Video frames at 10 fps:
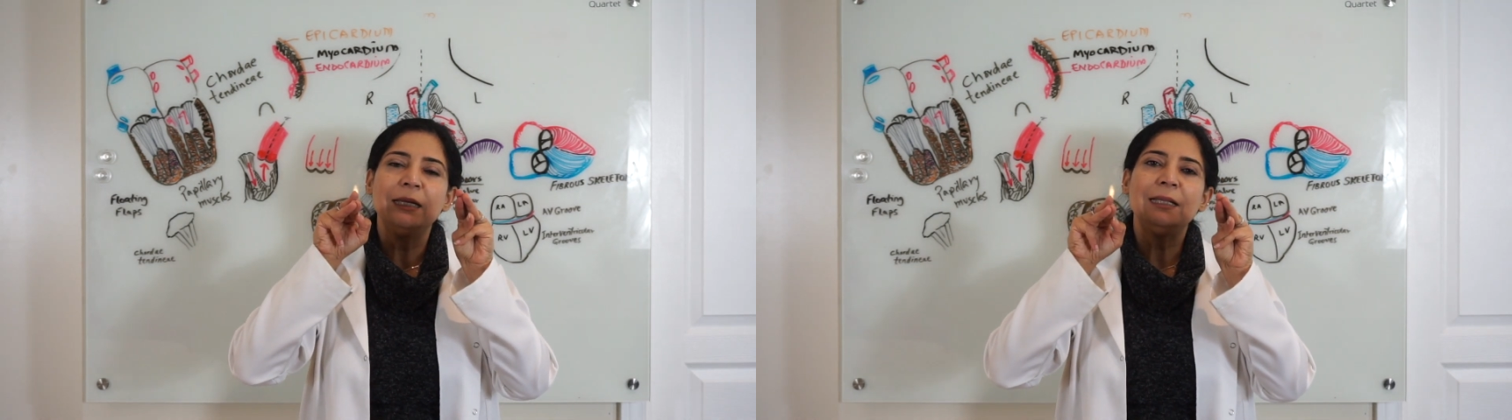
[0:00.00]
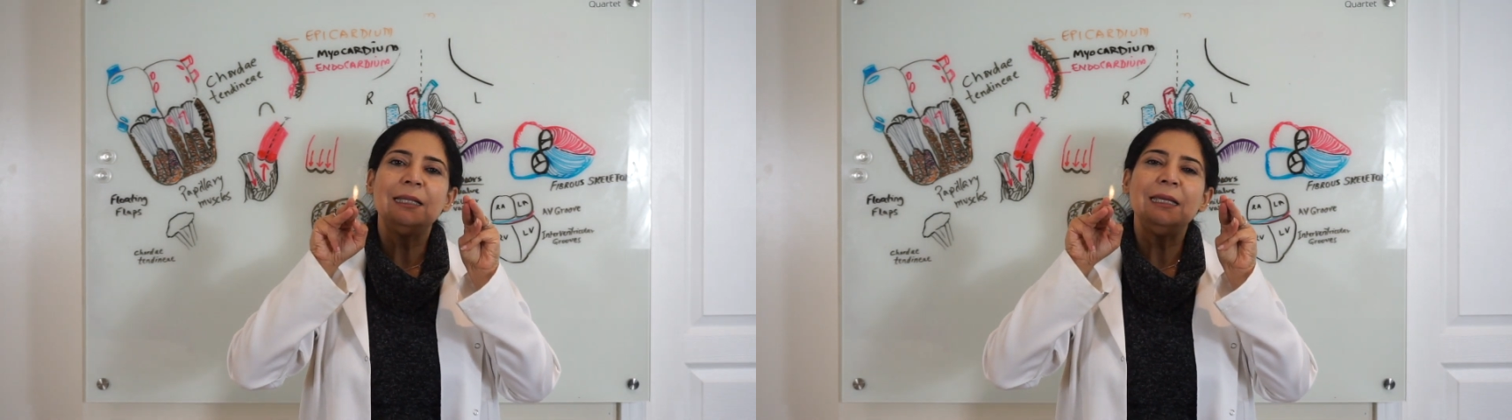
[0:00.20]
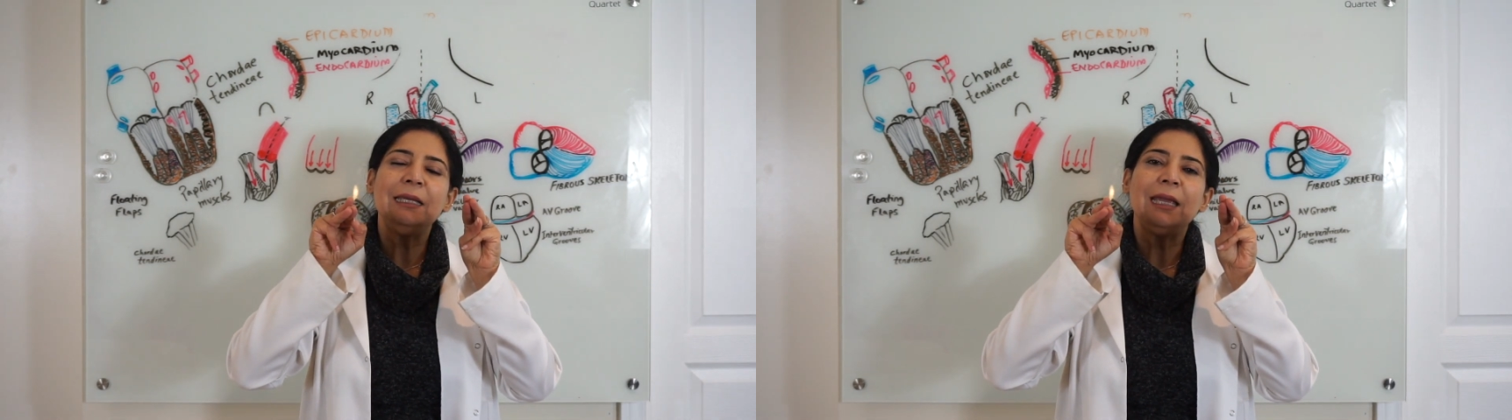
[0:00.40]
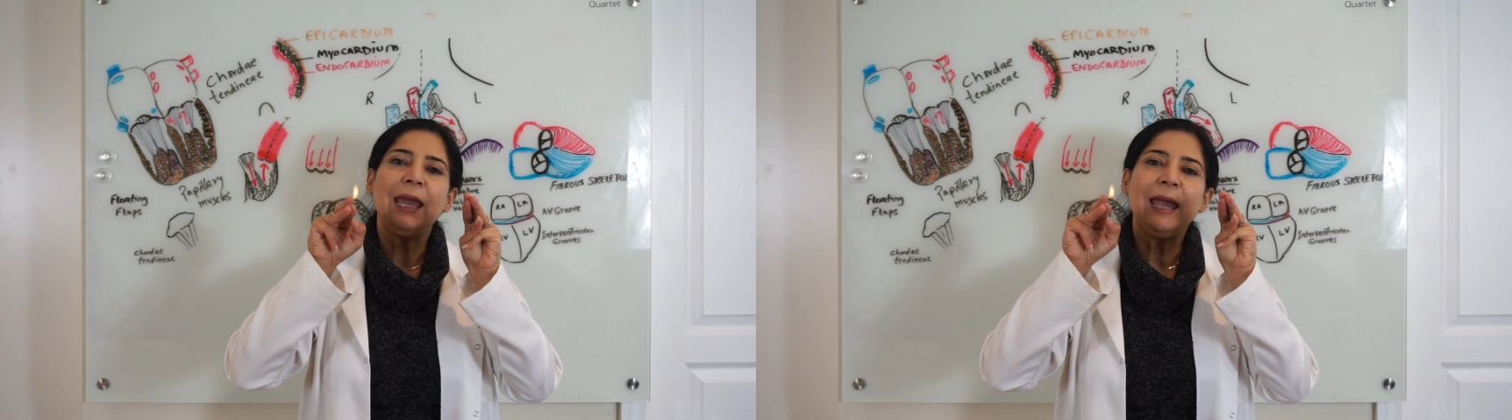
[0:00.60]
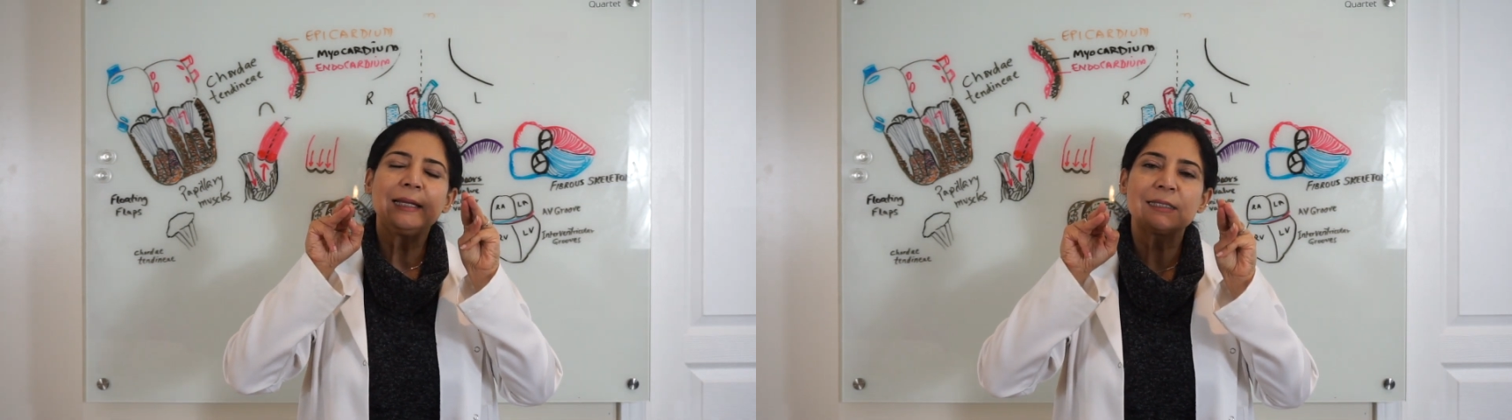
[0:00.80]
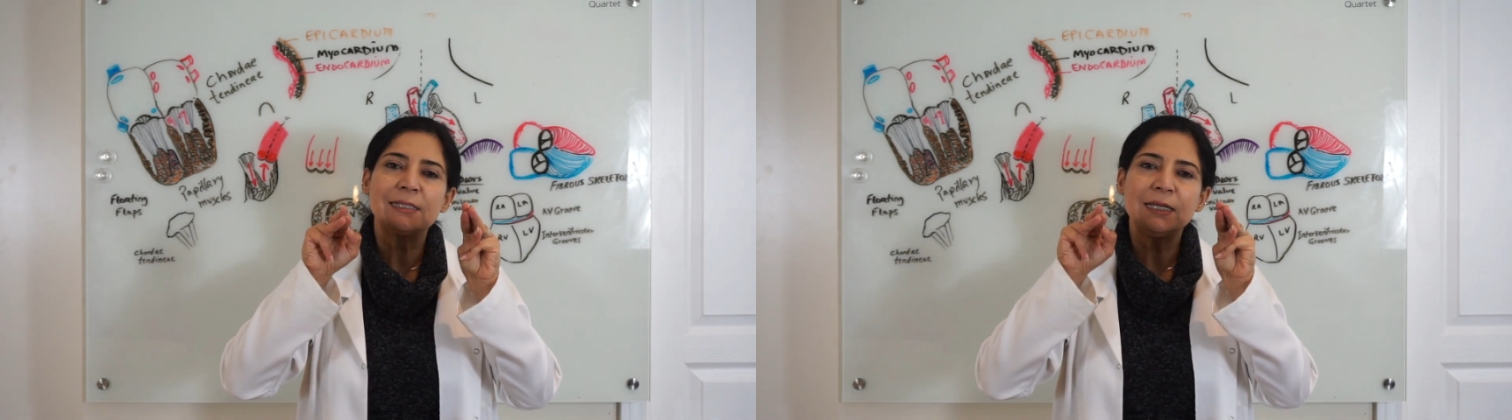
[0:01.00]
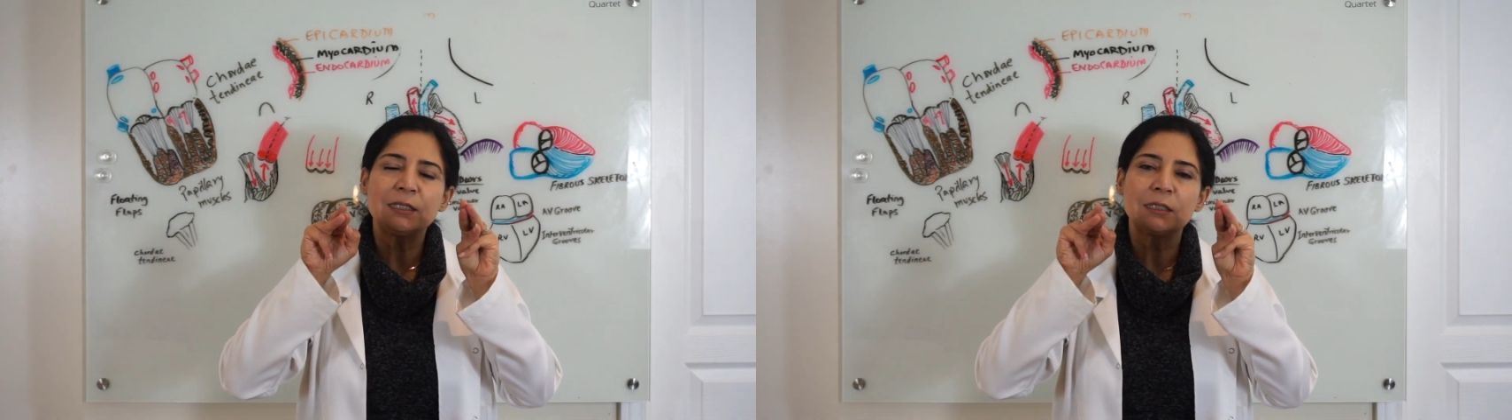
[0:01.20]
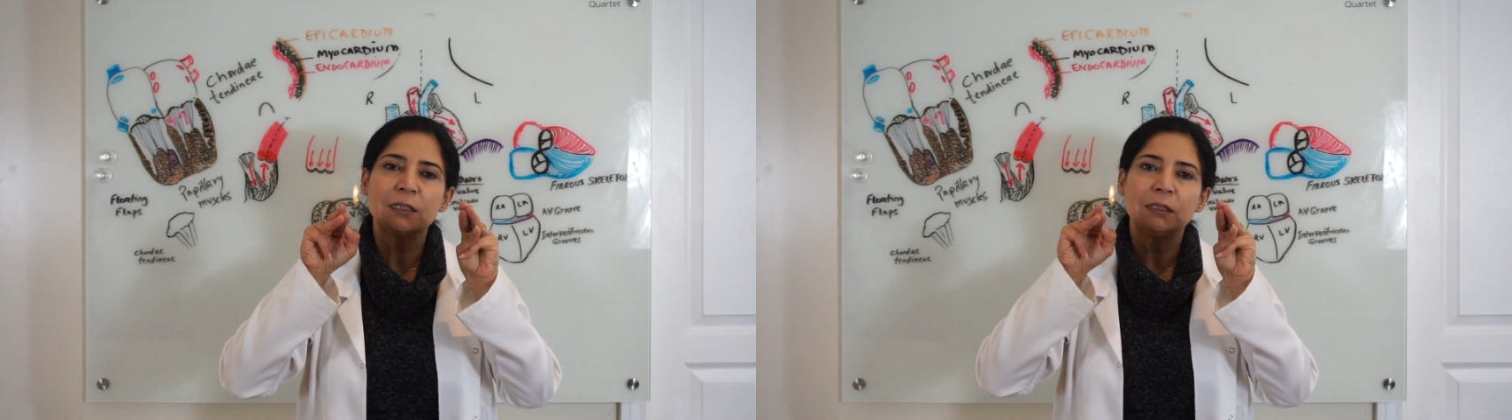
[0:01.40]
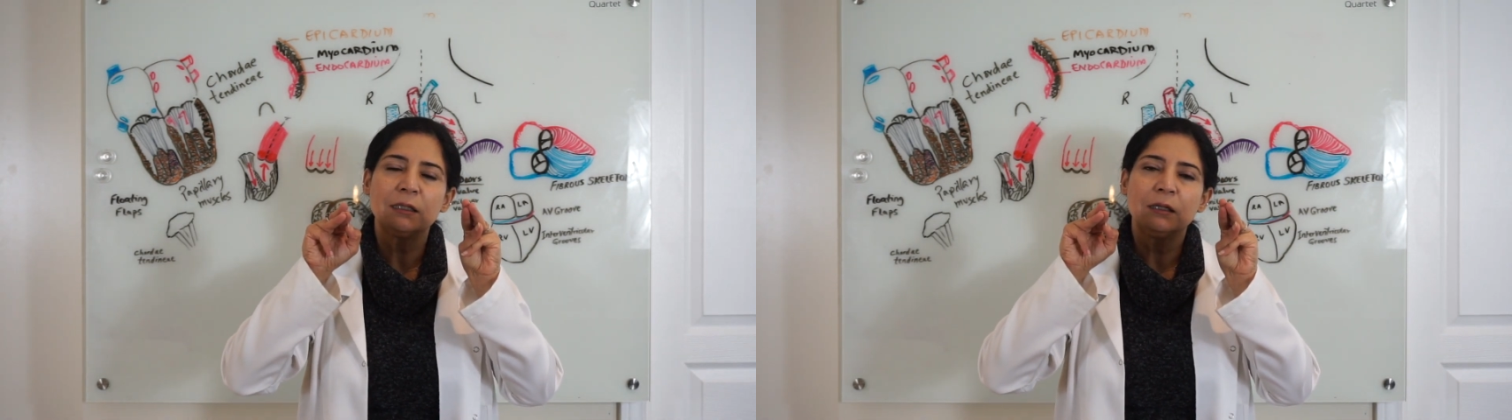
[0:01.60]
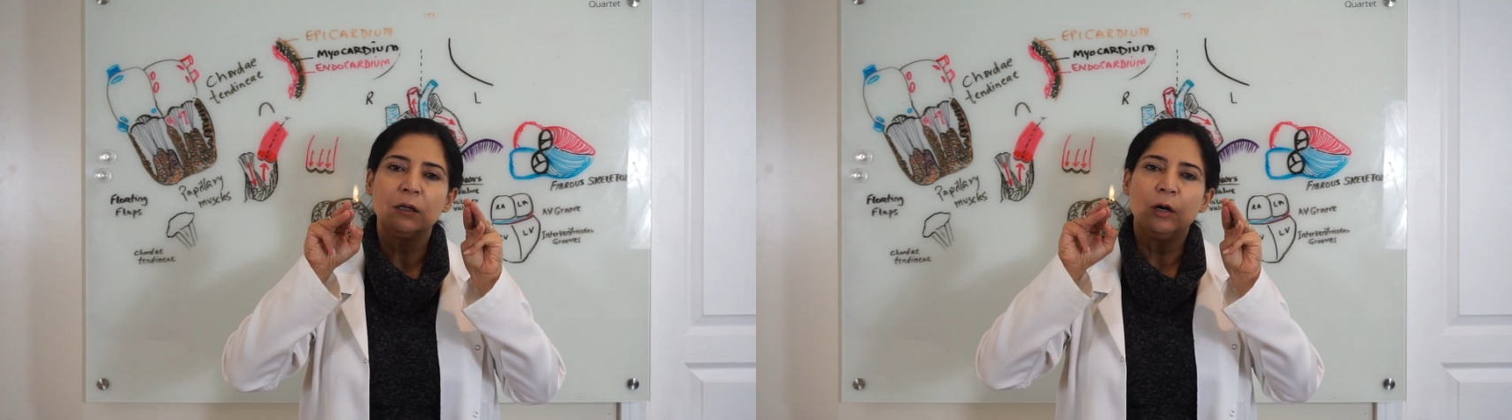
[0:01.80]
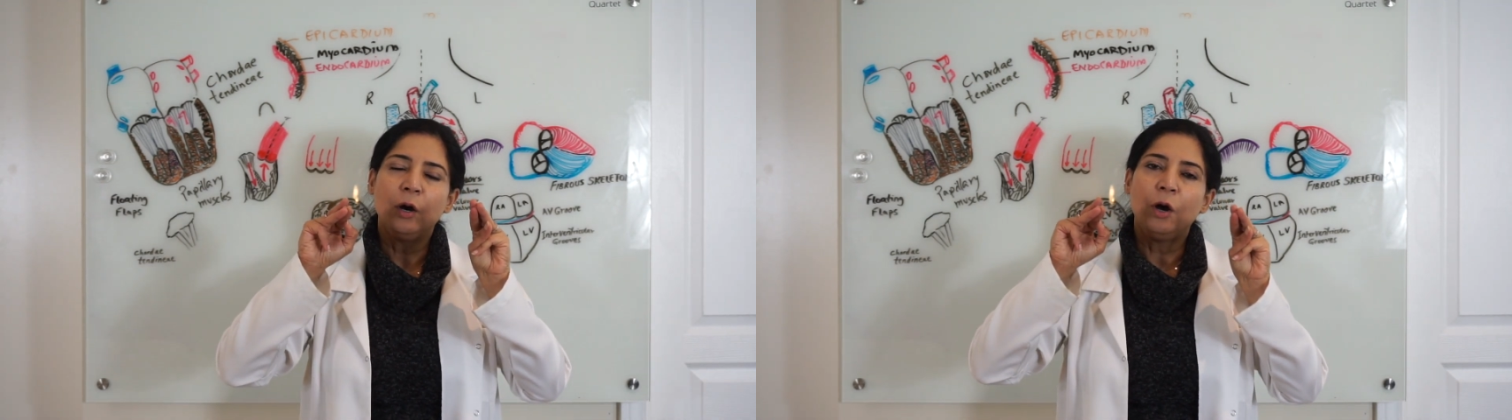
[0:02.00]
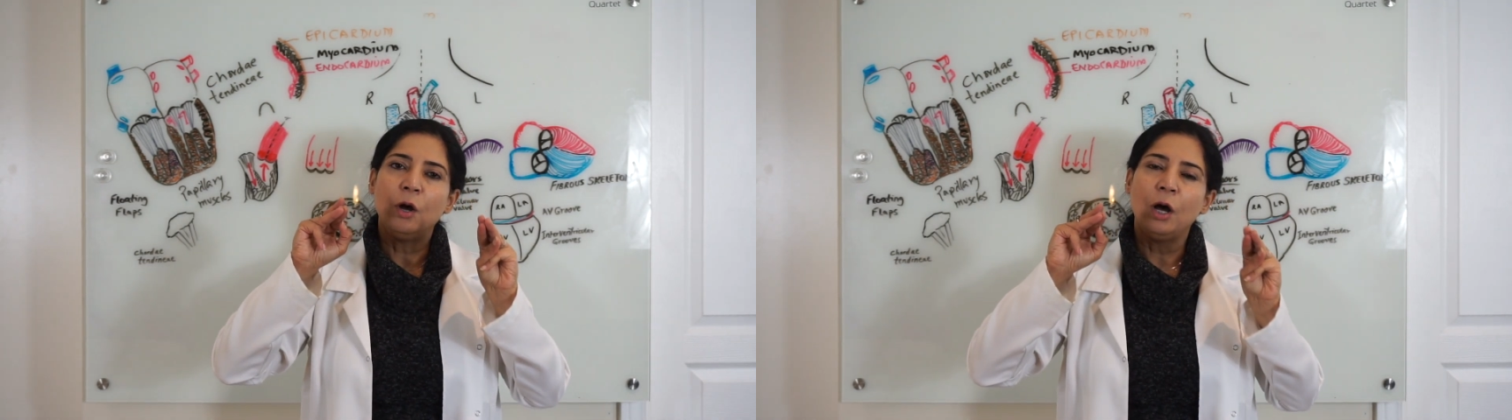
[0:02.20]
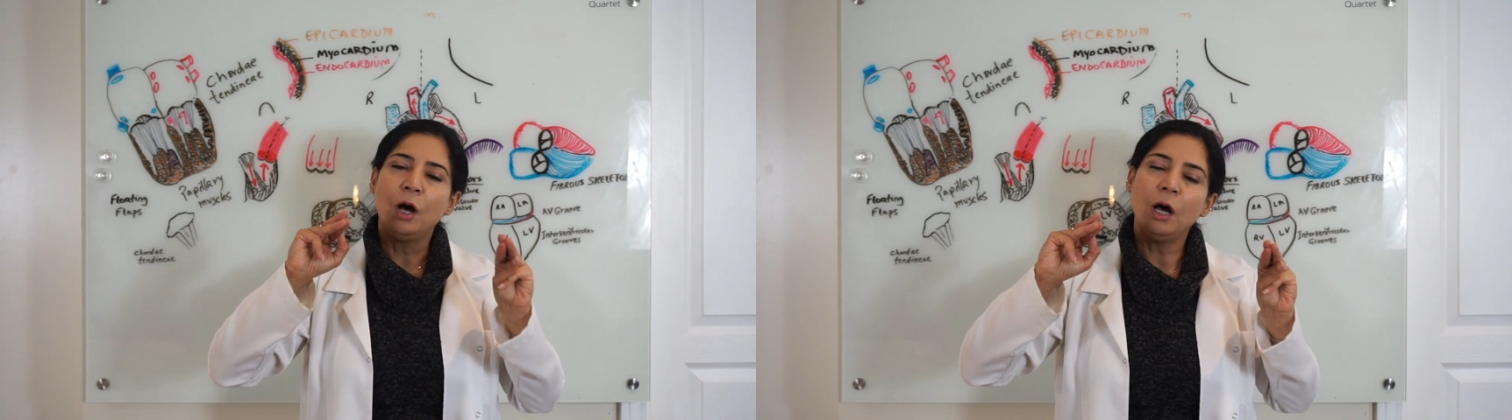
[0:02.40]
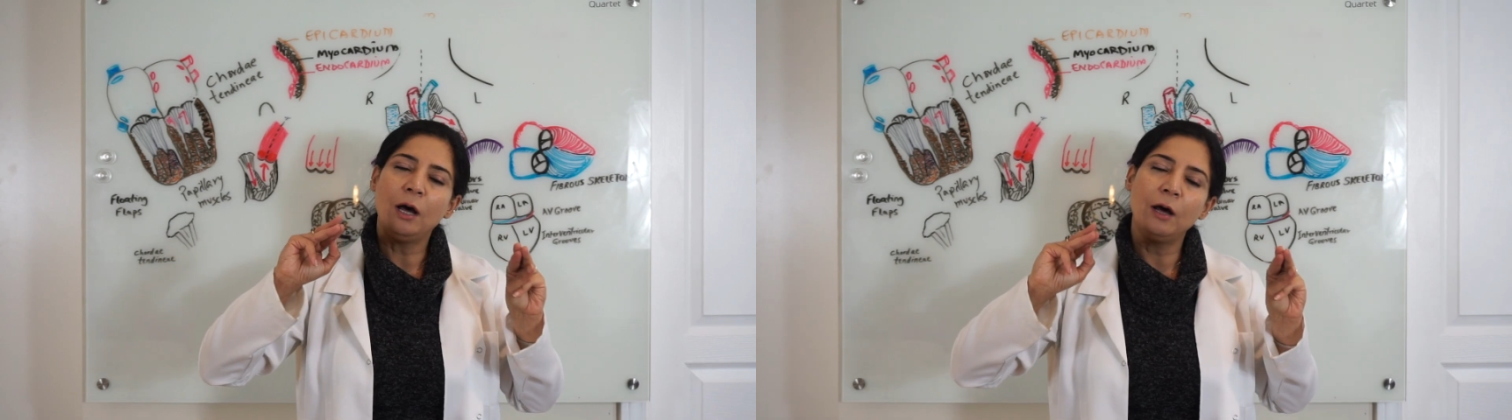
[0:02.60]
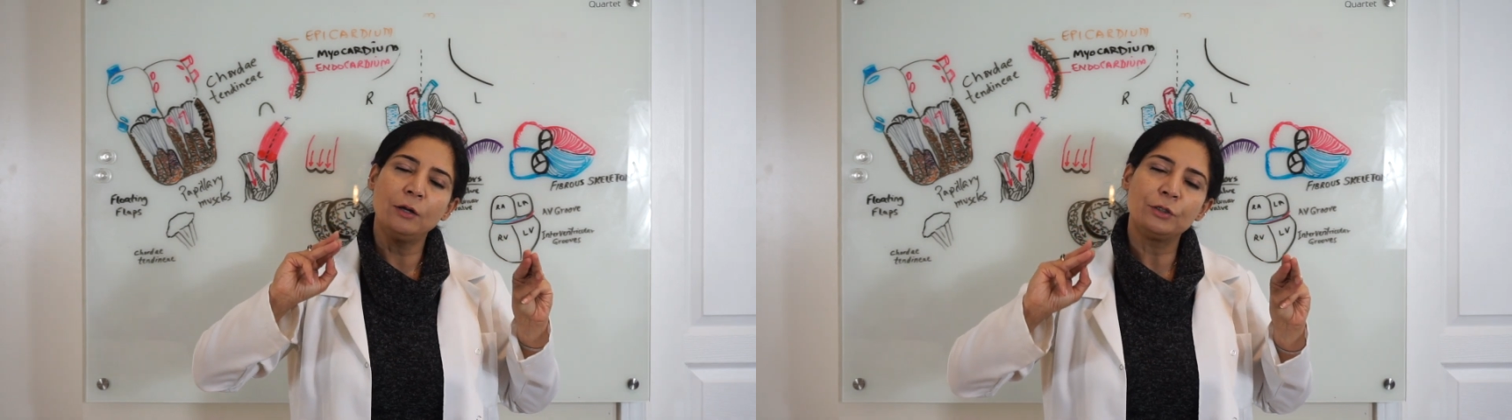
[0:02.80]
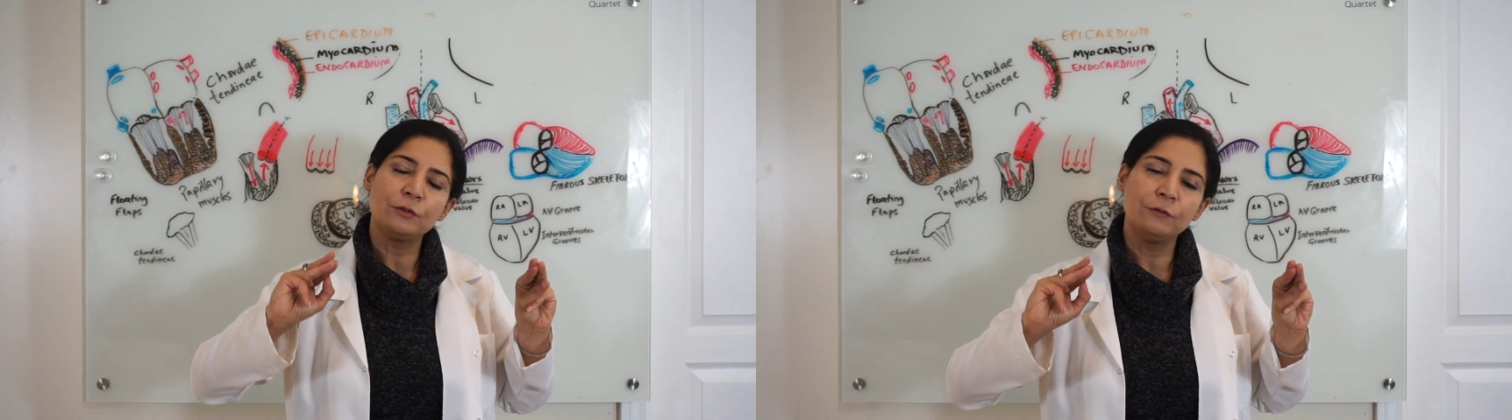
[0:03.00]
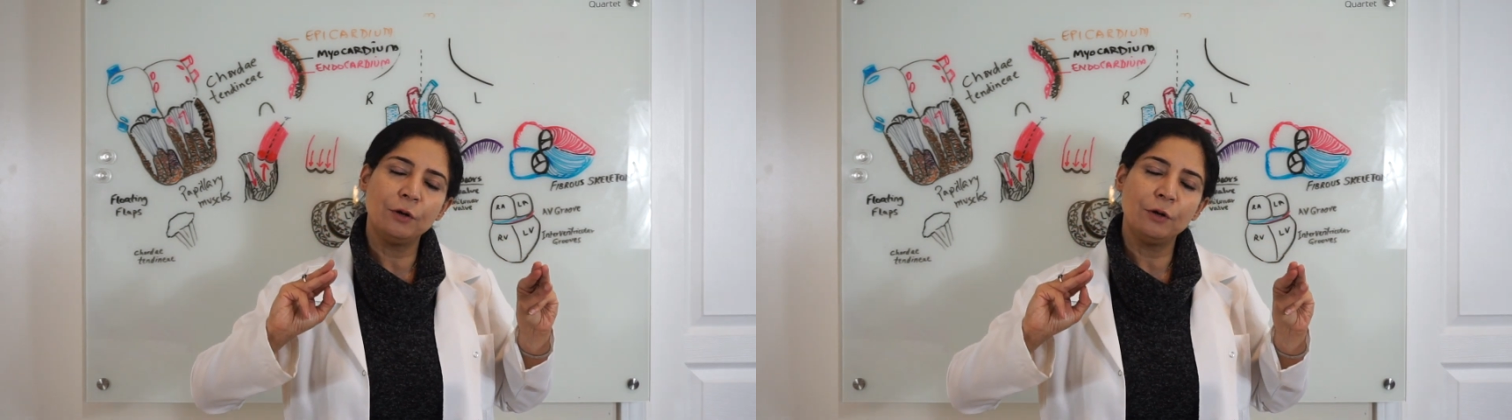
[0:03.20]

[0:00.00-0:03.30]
the exit of